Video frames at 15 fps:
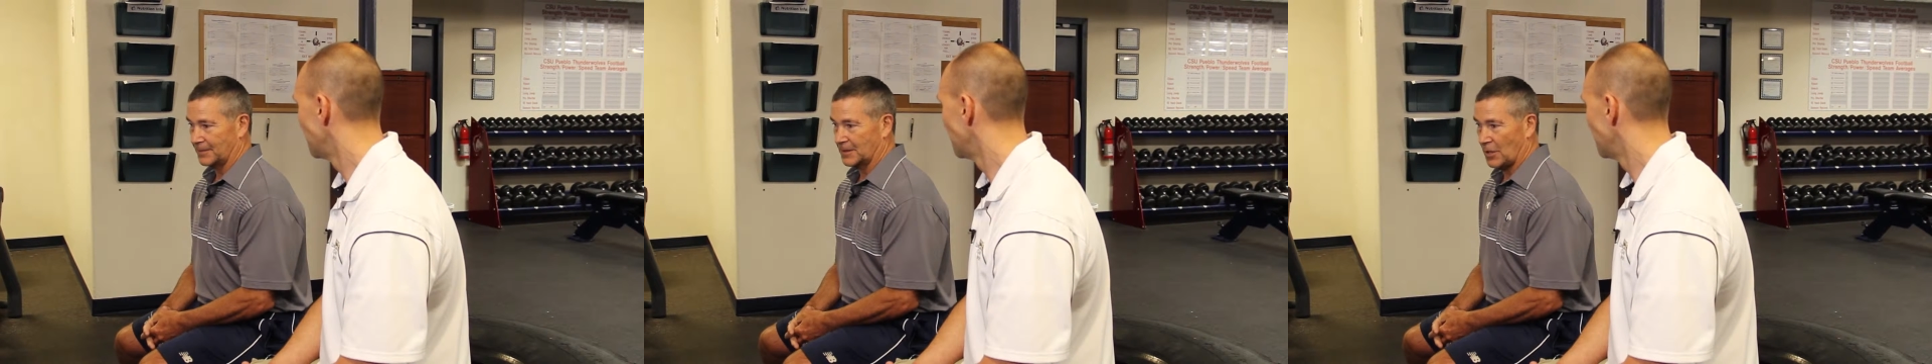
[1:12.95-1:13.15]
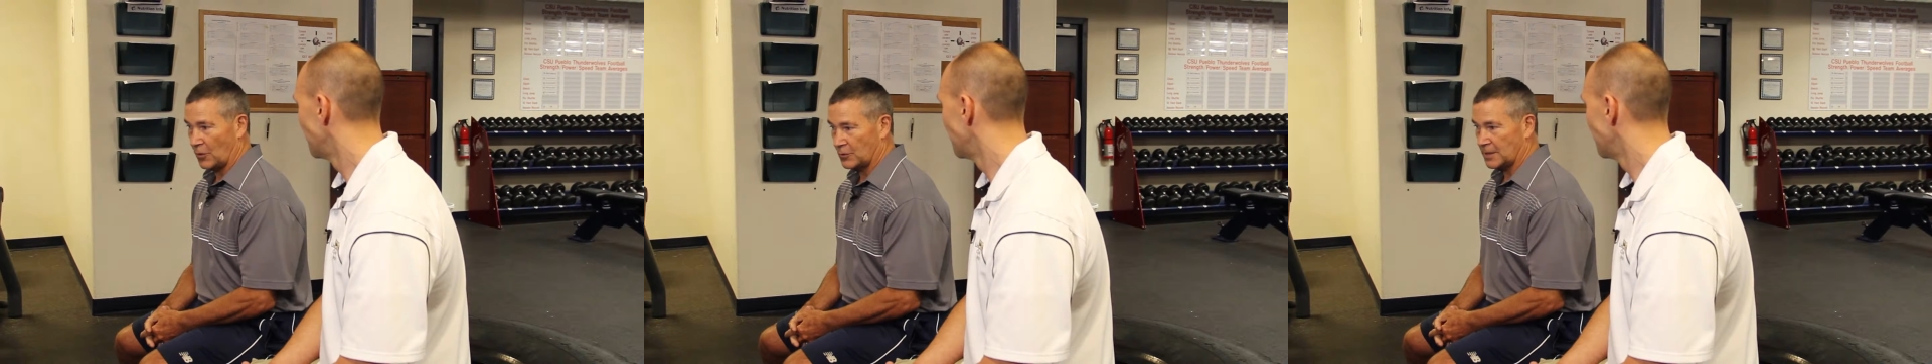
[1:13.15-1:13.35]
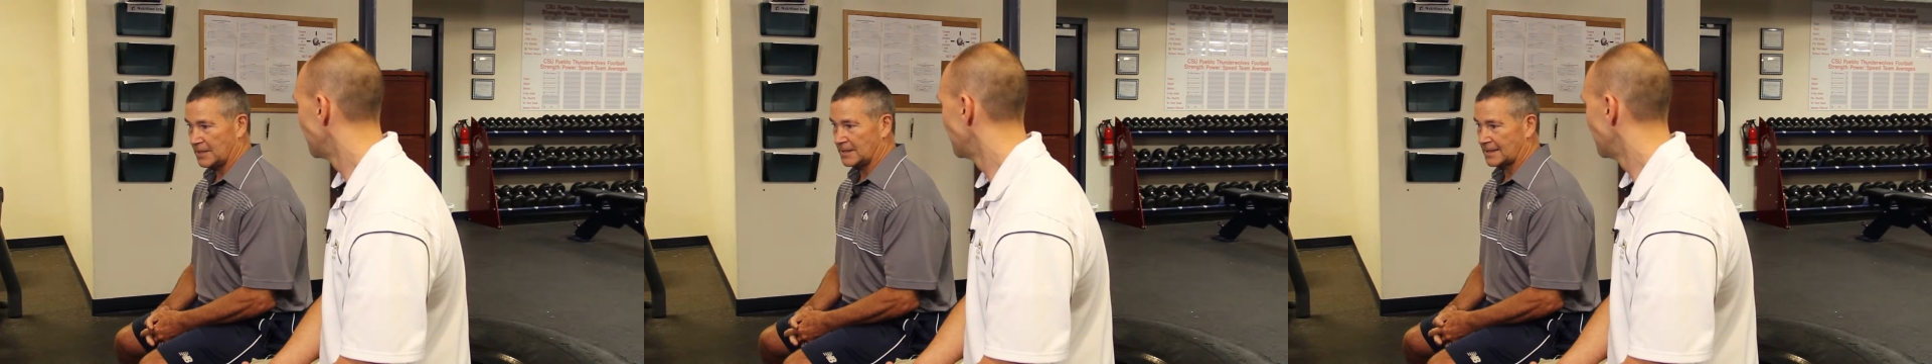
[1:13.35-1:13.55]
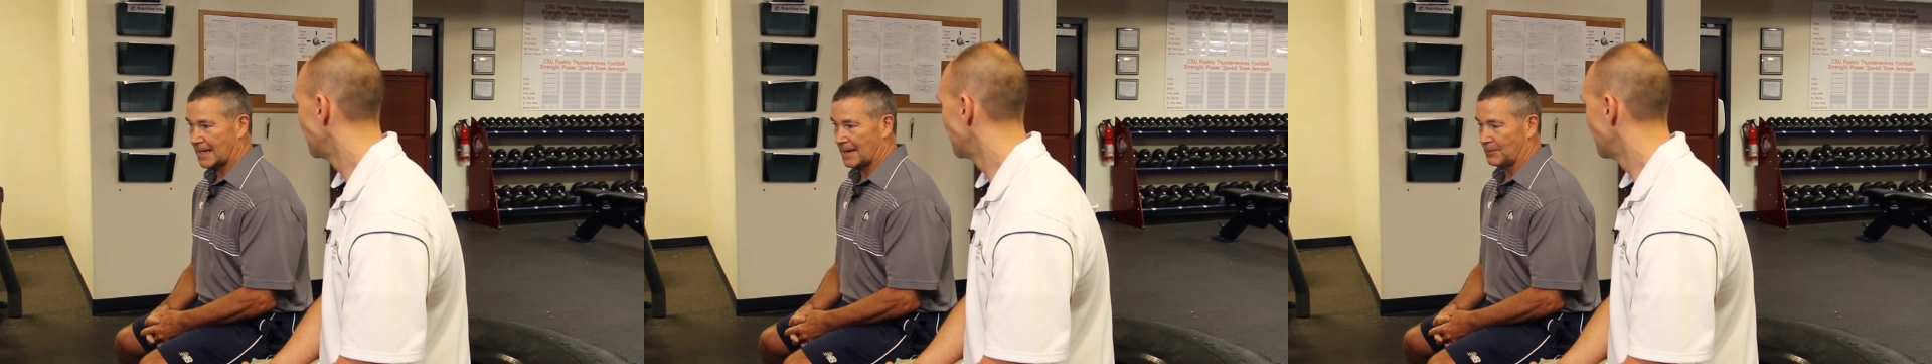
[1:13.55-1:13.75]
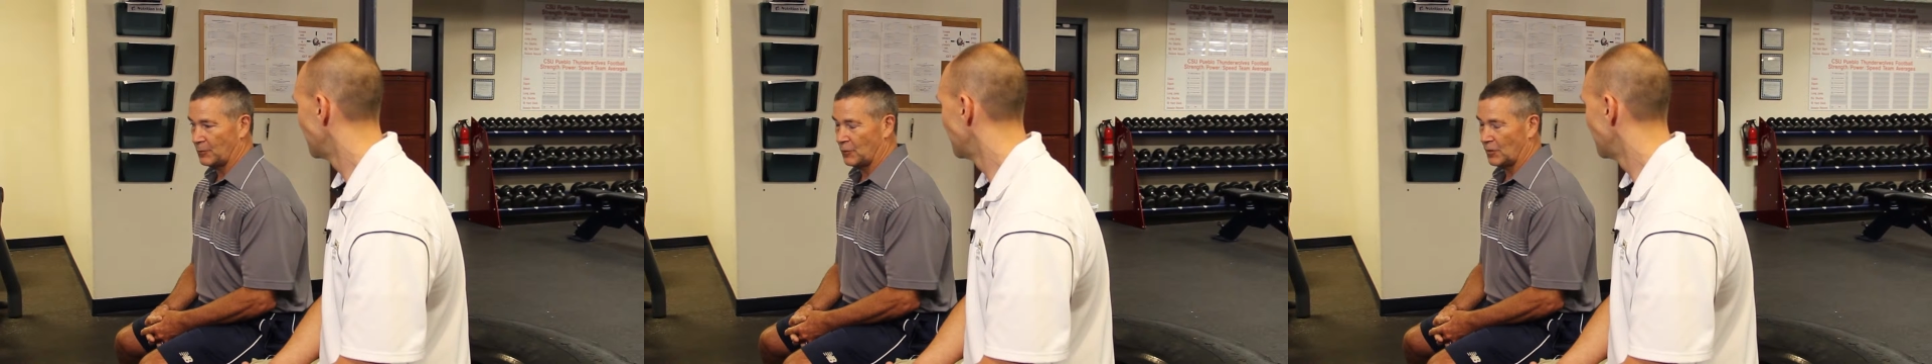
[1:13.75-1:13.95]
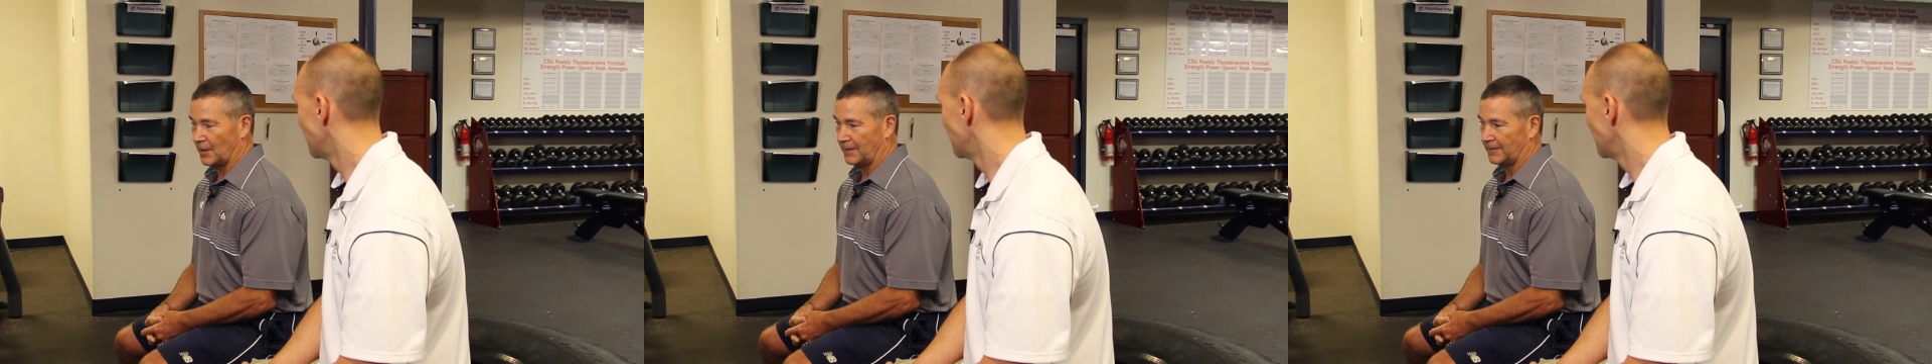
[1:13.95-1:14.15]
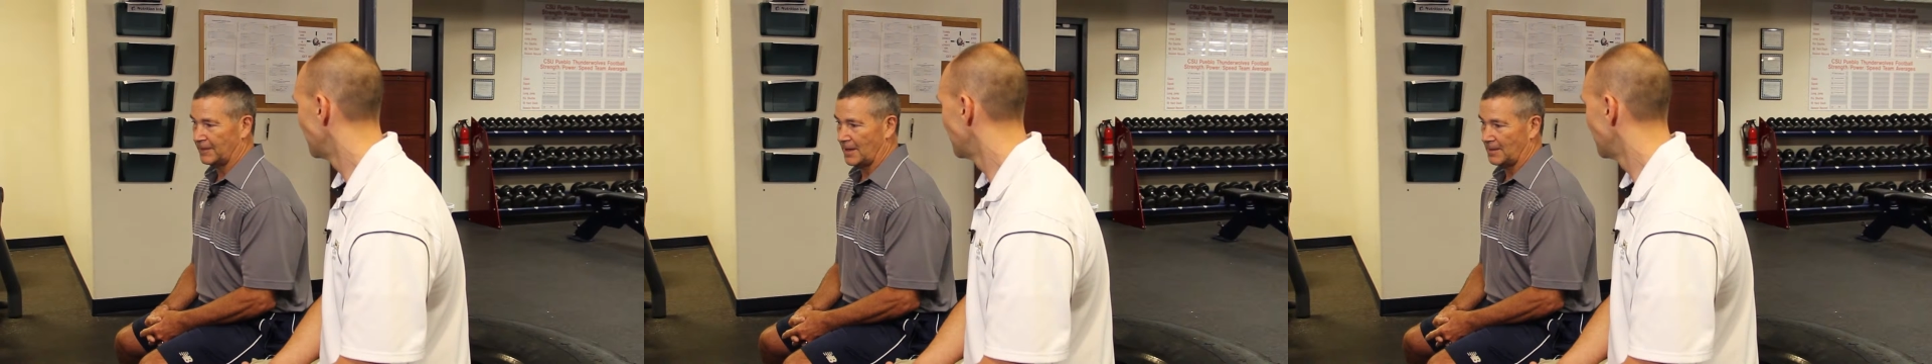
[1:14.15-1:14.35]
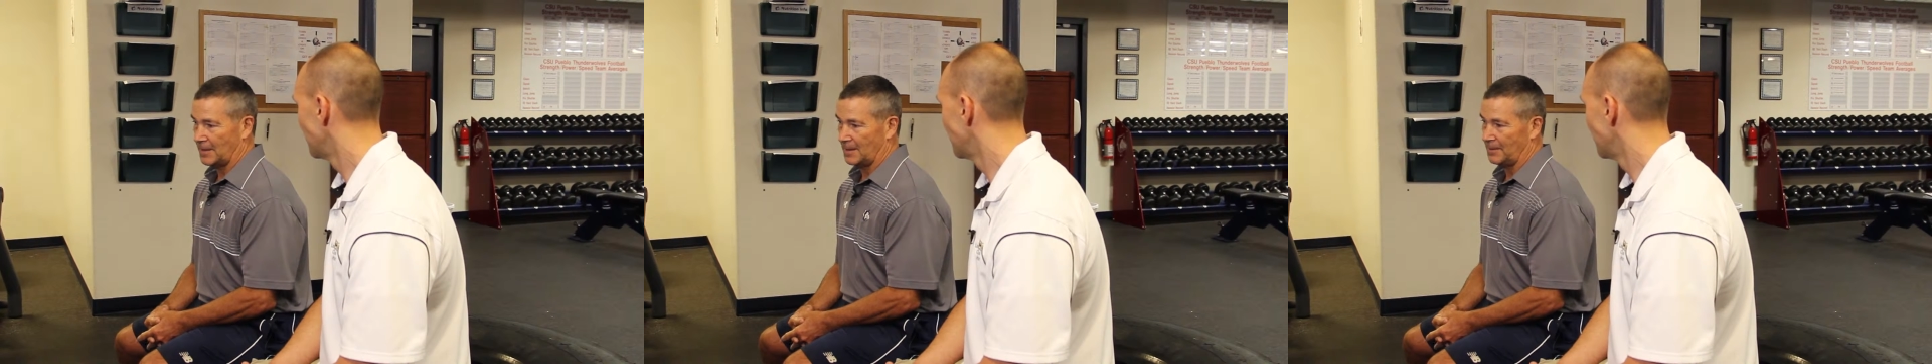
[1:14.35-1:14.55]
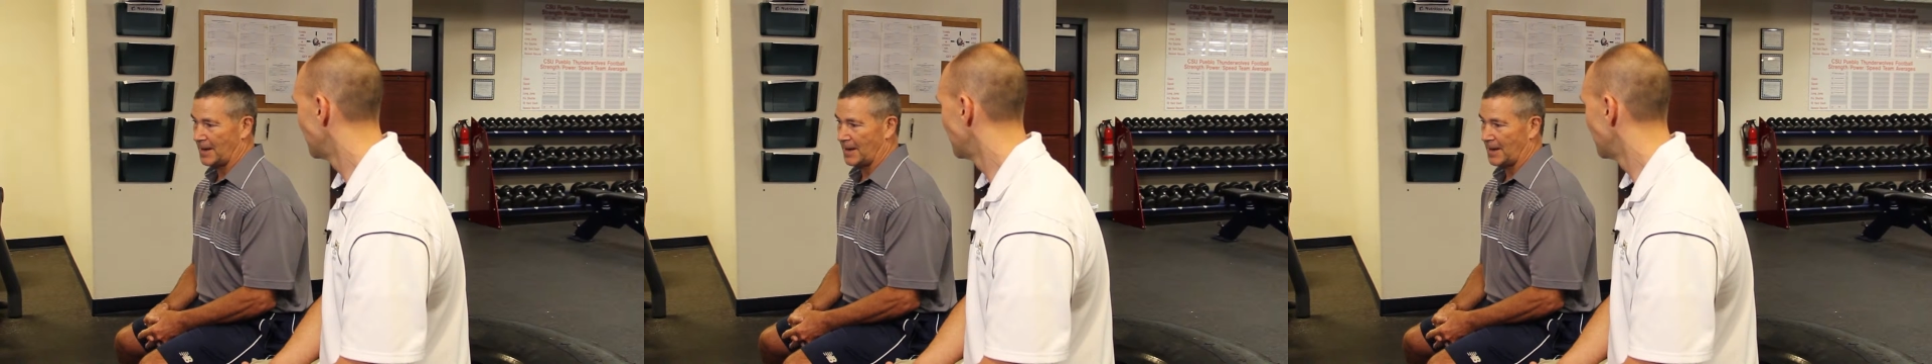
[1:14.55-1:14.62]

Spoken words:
coaching standpoint, from a